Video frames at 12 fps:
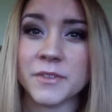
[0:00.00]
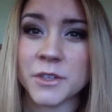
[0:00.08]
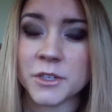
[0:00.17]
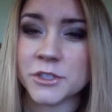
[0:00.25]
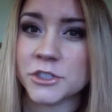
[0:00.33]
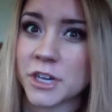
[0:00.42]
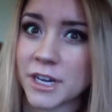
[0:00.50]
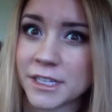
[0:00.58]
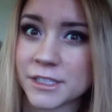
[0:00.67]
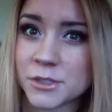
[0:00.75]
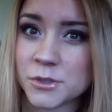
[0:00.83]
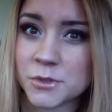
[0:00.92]
If you're
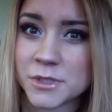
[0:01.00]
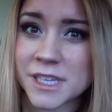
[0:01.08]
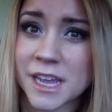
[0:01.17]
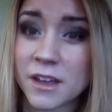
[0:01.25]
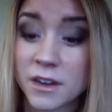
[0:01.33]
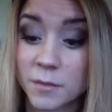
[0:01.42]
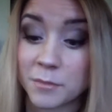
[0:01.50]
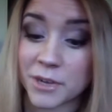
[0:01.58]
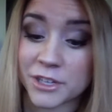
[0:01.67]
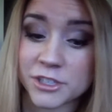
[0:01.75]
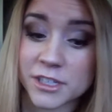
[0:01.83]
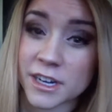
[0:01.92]
trying to stay on a
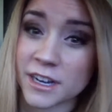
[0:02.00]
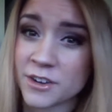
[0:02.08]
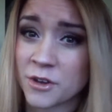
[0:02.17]
budget,